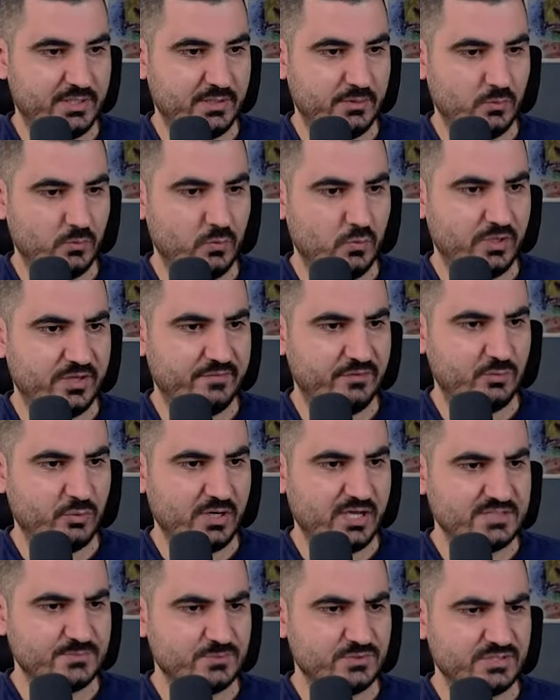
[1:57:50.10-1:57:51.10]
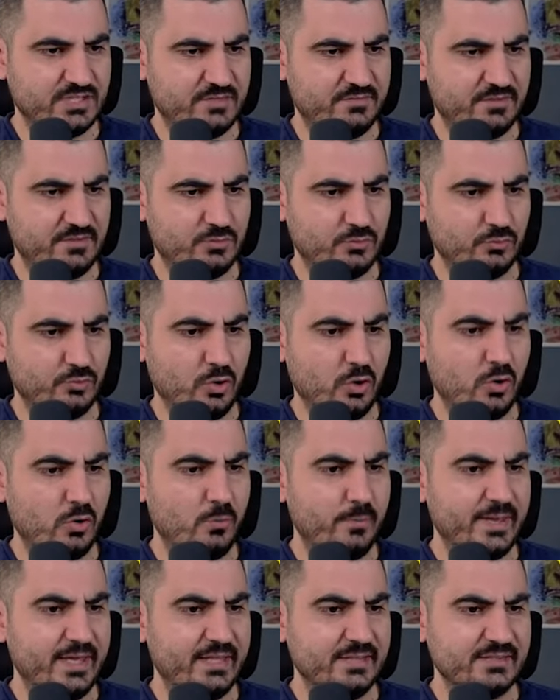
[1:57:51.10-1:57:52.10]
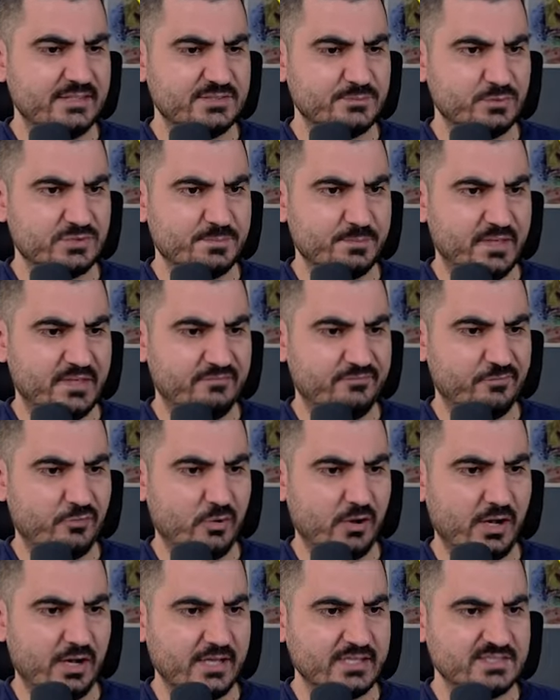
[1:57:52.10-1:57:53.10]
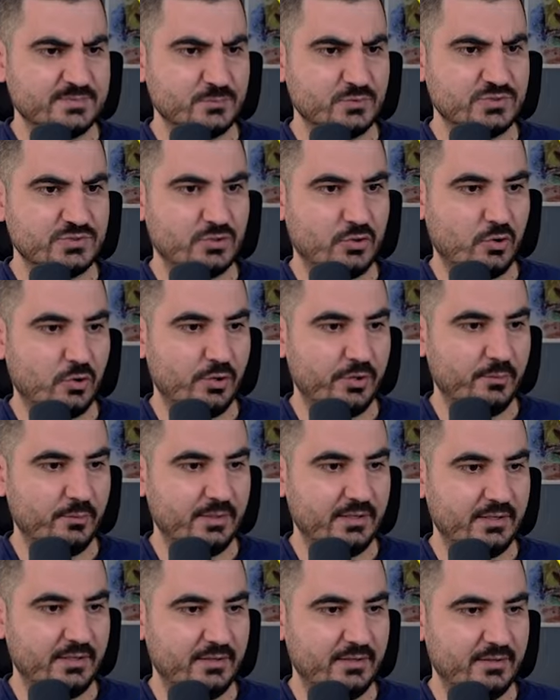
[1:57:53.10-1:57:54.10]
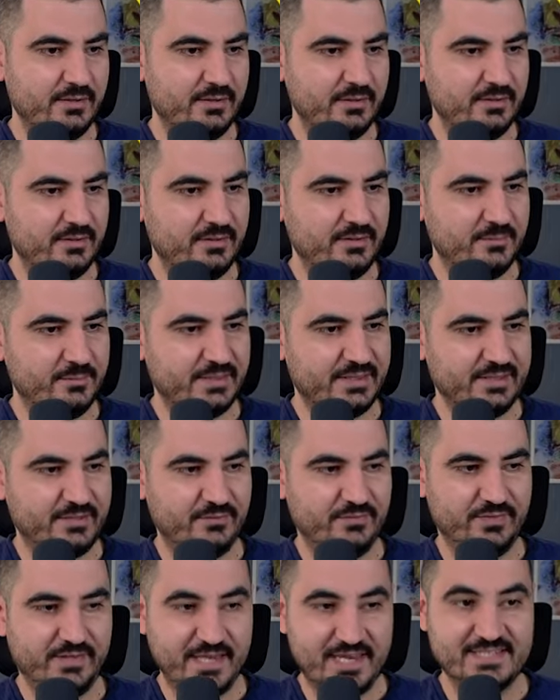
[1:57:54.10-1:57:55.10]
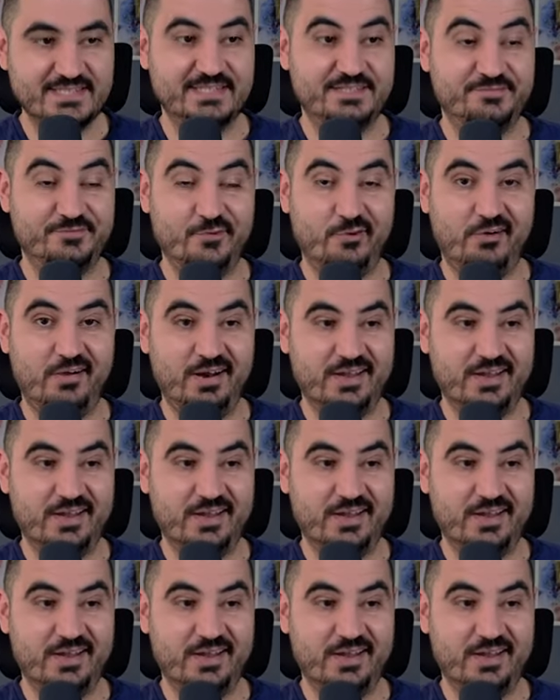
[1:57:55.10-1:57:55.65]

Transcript: here. Oh, give it to Rasmus. Give it to... no, man. This was meant for Rasmus Højlund. But now this is for